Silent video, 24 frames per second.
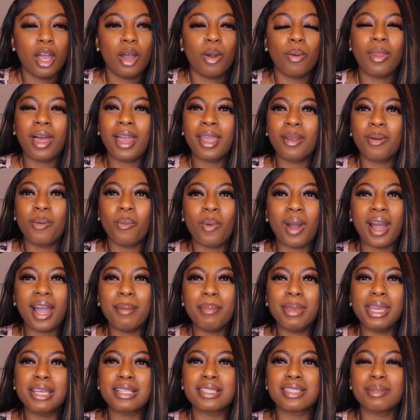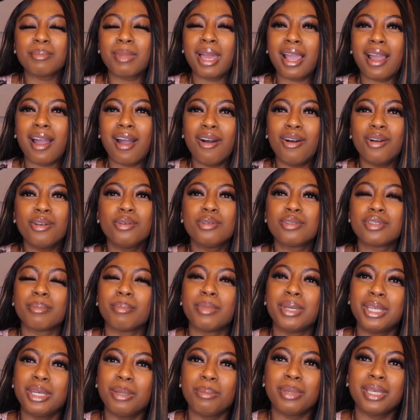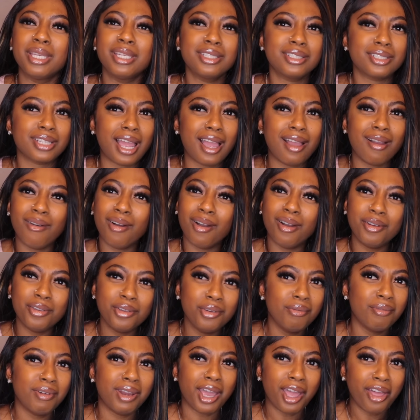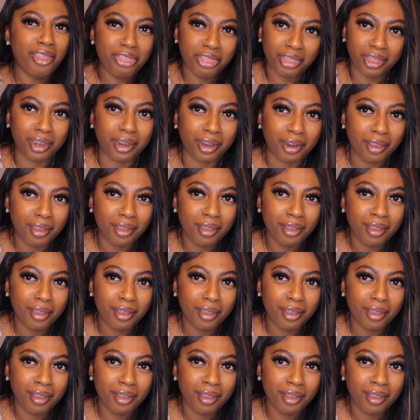Like, why make it seem like I owe you some money, bitch? I don't owe you nothing.